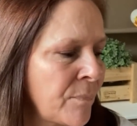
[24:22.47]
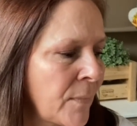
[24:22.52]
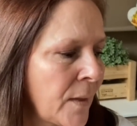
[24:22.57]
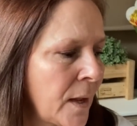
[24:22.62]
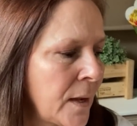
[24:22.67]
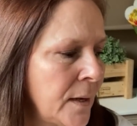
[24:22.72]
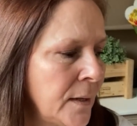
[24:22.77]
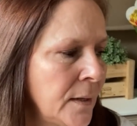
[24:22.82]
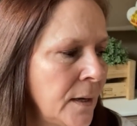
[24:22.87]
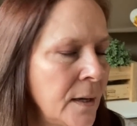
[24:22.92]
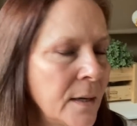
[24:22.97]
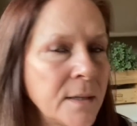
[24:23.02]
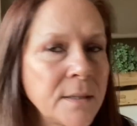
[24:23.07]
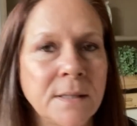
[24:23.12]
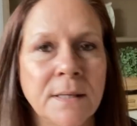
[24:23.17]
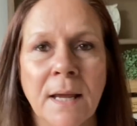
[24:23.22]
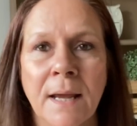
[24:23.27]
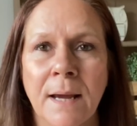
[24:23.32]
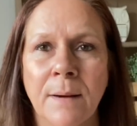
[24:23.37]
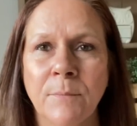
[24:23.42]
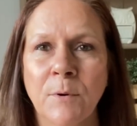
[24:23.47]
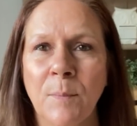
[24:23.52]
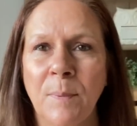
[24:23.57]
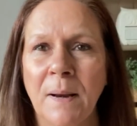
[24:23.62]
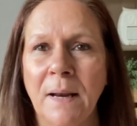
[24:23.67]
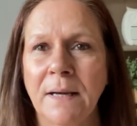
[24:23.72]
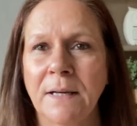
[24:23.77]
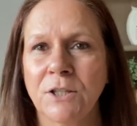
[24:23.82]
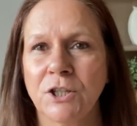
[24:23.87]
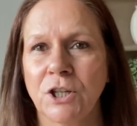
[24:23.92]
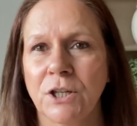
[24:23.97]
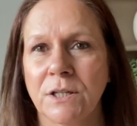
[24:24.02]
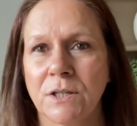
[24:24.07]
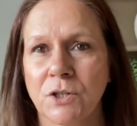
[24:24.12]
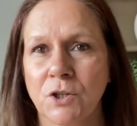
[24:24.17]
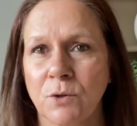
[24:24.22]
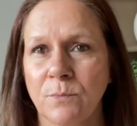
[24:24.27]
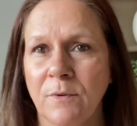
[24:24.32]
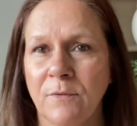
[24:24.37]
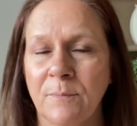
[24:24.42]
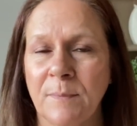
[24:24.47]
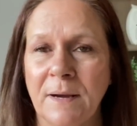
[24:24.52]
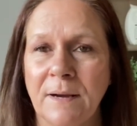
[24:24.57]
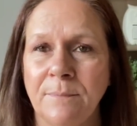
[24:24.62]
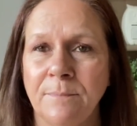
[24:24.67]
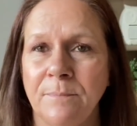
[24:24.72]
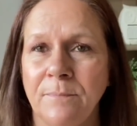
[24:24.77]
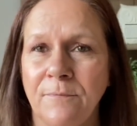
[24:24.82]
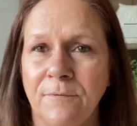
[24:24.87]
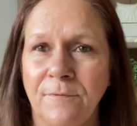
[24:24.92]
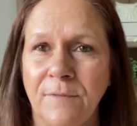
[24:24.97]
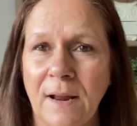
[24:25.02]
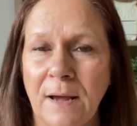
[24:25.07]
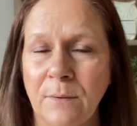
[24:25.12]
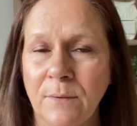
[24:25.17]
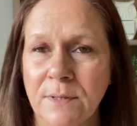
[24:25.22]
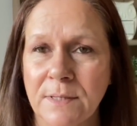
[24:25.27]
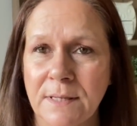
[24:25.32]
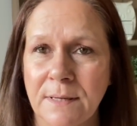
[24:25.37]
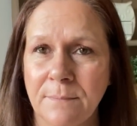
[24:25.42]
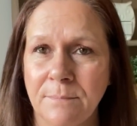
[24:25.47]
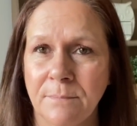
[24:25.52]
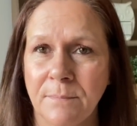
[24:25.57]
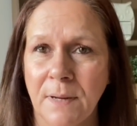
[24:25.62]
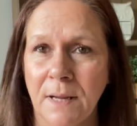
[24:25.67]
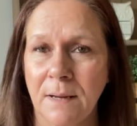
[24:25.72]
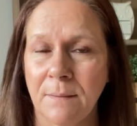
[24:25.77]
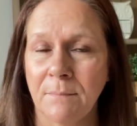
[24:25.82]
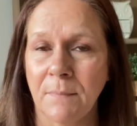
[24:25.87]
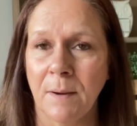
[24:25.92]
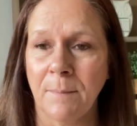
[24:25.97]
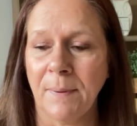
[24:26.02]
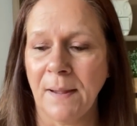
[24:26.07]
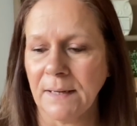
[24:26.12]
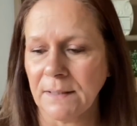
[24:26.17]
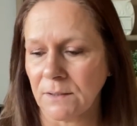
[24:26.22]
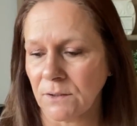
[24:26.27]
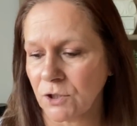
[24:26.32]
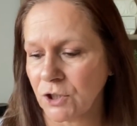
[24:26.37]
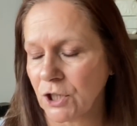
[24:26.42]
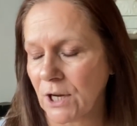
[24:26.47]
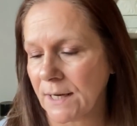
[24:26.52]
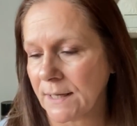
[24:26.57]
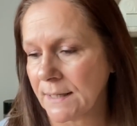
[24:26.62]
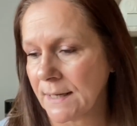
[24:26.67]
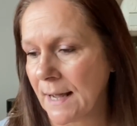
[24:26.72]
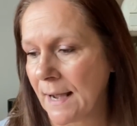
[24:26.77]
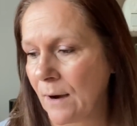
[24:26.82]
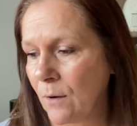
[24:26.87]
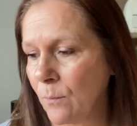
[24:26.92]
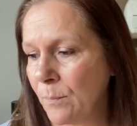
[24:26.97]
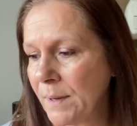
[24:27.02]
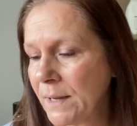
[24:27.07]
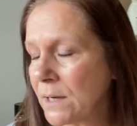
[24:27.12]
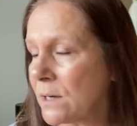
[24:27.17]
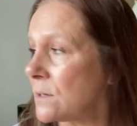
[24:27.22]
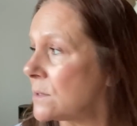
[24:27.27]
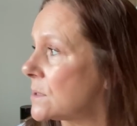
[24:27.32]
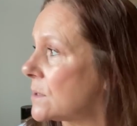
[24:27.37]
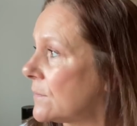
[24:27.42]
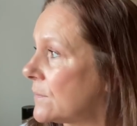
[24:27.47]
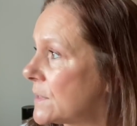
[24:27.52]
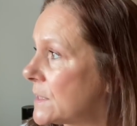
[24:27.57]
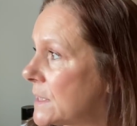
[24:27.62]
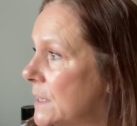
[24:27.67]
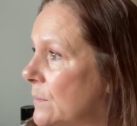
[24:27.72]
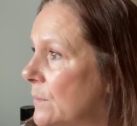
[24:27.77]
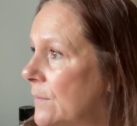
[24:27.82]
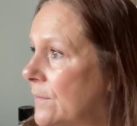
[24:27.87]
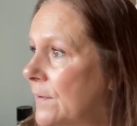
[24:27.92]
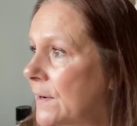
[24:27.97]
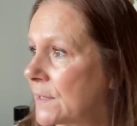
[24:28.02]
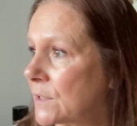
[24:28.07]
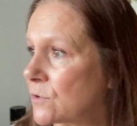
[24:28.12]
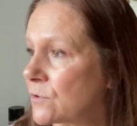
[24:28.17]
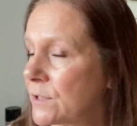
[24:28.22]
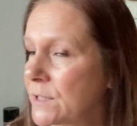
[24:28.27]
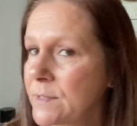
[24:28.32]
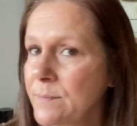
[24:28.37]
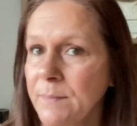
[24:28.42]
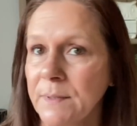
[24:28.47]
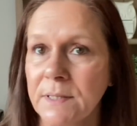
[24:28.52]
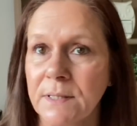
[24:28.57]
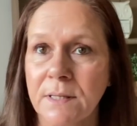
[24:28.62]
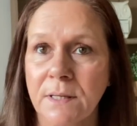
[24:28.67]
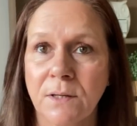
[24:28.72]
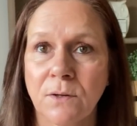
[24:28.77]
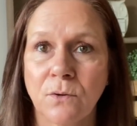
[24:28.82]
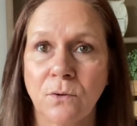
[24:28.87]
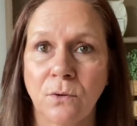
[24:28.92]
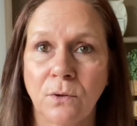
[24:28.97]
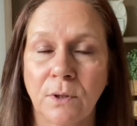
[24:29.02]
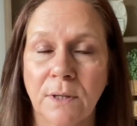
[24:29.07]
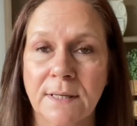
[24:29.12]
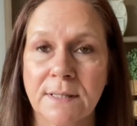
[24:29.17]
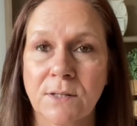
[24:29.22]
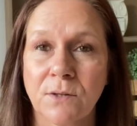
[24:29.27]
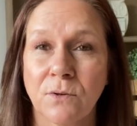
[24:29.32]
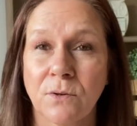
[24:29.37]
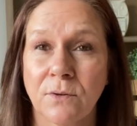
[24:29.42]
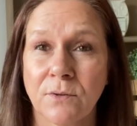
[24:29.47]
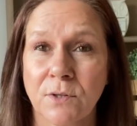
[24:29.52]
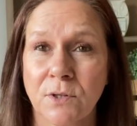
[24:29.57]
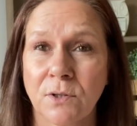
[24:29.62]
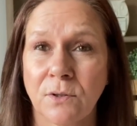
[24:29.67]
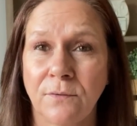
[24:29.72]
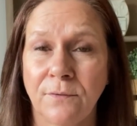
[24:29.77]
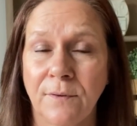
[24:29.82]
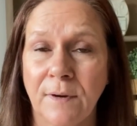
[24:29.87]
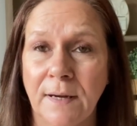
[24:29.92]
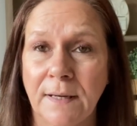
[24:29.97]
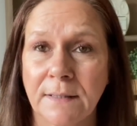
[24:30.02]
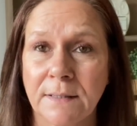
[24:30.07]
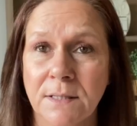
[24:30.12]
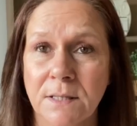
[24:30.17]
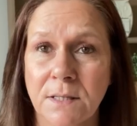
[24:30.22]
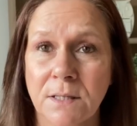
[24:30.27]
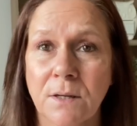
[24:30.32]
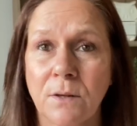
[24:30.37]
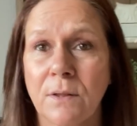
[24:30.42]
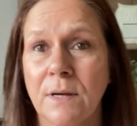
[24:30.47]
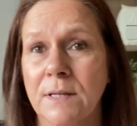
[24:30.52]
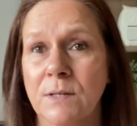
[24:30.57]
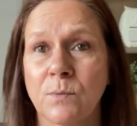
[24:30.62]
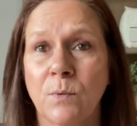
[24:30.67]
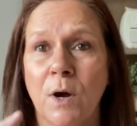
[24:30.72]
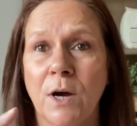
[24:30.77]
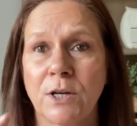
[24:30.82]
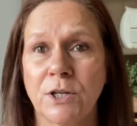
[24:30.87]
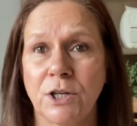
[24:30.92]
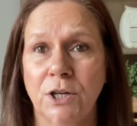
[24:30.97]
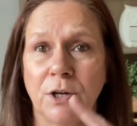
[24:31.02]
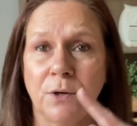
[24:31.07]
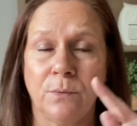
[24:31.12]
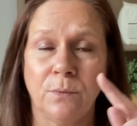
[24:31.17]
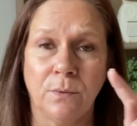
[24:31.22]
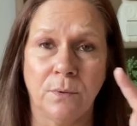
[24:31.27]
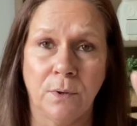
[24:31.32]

And like I say, I'm replenishing some of my flowers in my petal shed now, because obviously we've had Christmas and all that sort of stuff, and so that's what I do.